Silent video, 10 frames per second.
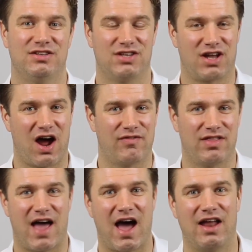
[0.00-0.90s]
to
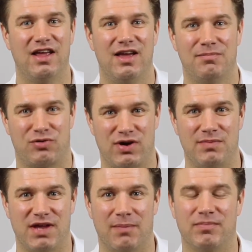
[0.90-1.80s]
cover that
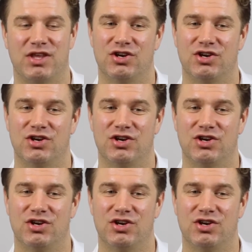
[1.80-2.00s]
premium.